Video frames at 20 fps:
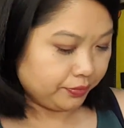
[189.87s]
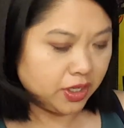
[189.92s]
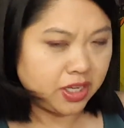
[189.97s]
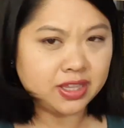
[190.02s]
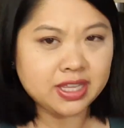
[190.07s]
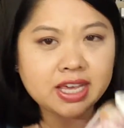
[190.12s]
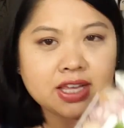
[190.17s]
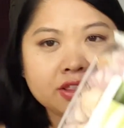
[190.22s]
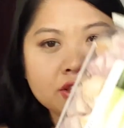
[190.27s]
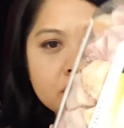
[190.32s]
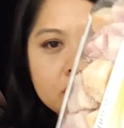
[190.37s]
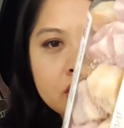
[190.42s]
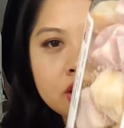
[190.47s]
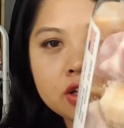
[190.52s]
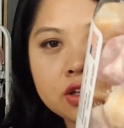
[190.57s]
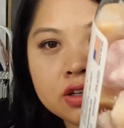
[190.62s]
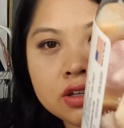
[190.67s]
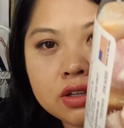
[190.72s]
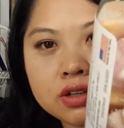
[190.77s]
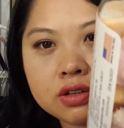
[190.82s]
and they look
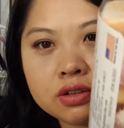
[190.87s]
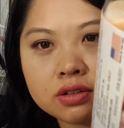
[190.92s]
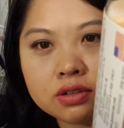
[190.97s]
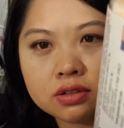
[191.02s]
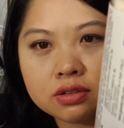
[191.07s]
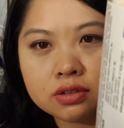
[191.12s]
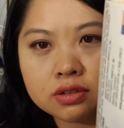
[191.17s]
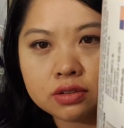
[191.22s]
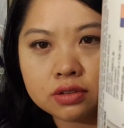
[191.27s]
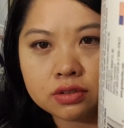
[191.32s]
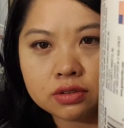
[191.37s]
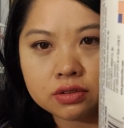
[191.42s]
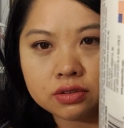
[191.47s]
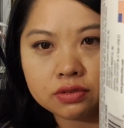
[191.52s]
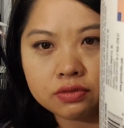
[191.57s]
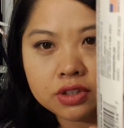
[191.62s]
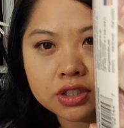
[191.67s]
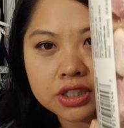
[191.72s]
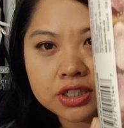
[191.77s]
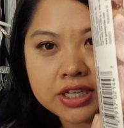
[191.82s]

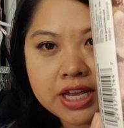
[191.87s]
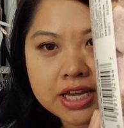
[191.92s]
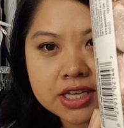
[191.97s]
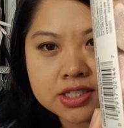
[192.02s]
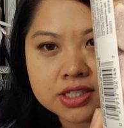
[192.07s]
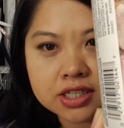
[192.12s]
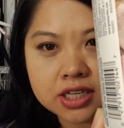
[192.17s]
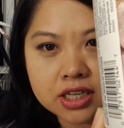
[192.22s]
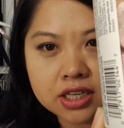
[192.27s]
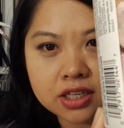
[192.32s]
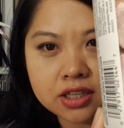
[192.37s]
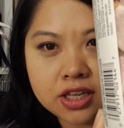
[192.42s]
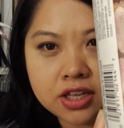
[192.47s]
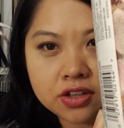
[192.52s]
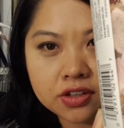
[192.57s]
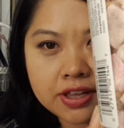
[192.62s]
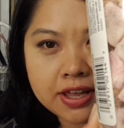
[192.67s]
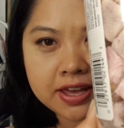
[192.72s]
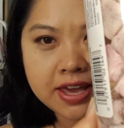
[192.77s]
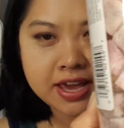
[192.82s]
really tasty they
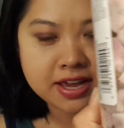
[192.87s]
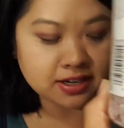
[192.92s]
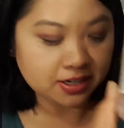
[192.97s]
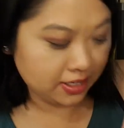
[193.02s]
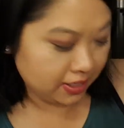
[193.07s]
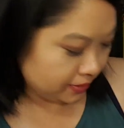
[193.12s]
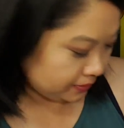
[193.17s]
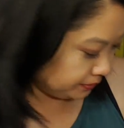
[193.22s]
look like candy